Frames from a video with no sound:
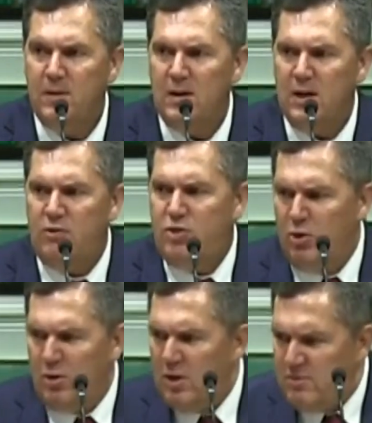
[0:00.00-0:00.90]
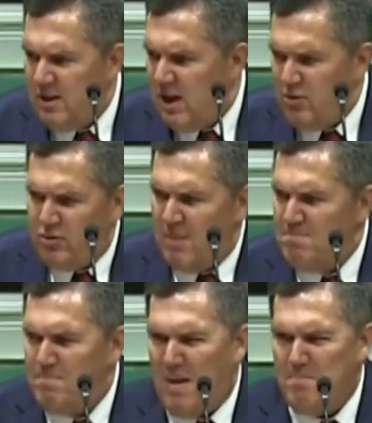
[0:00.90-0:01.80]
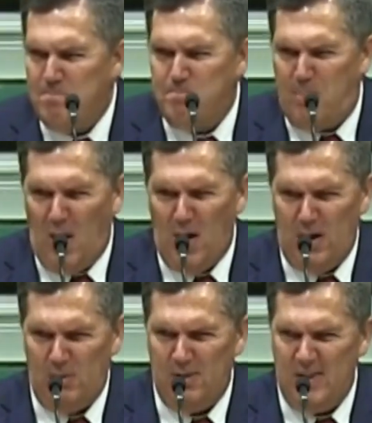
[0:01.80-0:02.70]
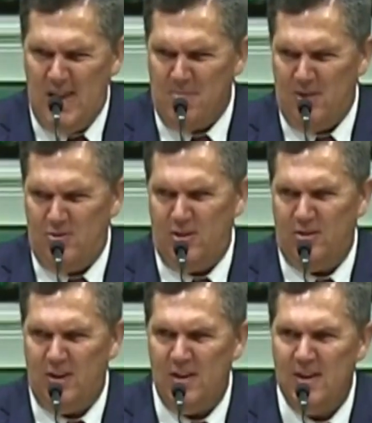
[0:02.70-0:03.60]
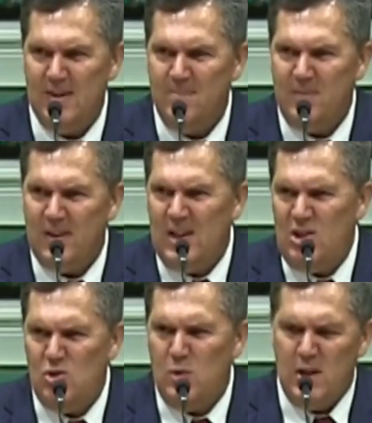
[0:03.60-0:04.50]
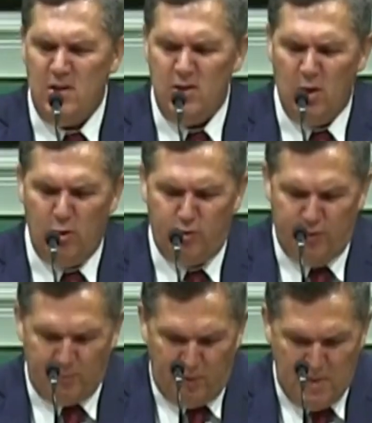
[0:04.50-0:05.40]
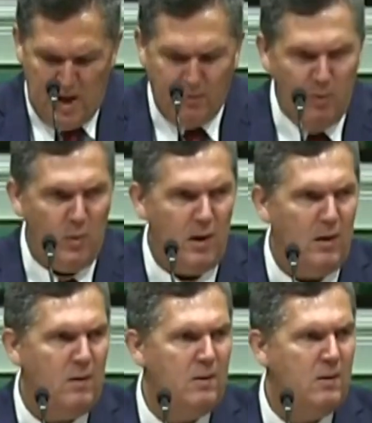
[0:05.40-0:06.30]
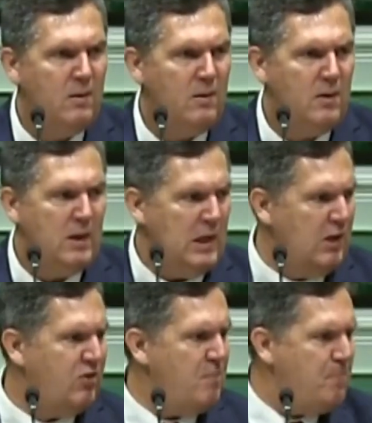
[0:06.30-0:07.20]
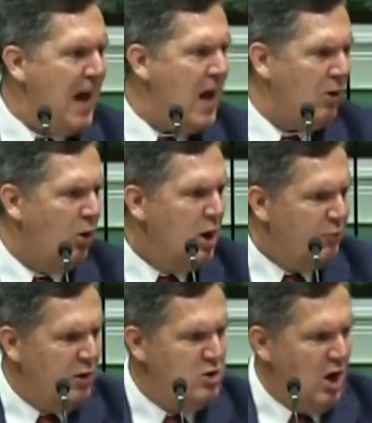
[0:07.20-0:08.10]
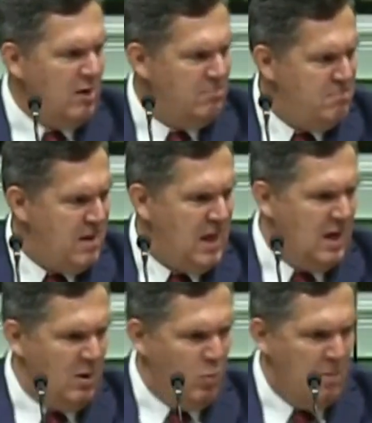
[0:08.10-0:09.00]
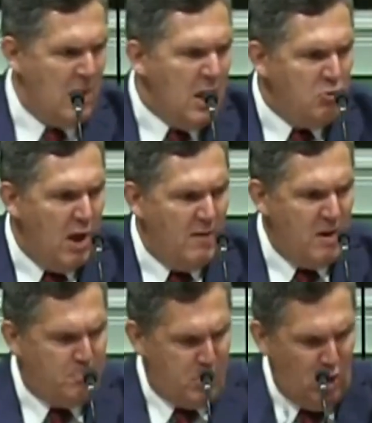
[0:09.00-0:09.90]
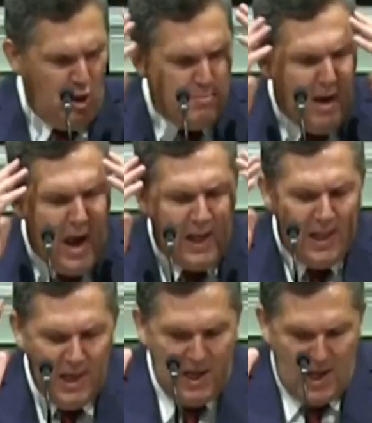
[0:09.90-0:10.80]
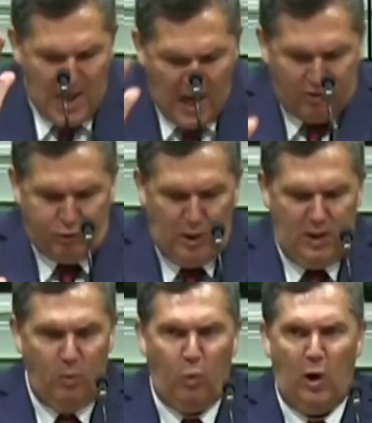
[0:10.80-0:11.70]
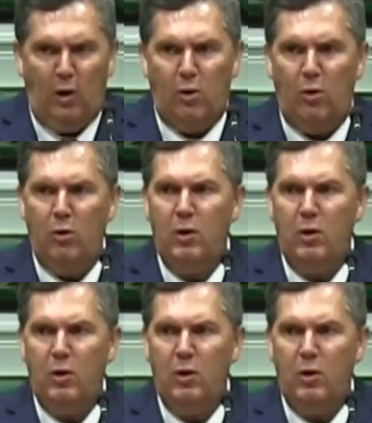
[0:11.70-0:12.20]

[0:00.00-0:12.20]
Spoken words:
and children and teenagers are bombarded with images and innuendos from everywhere. It is a battle for young men and women to have a pure mind in an X-rated world.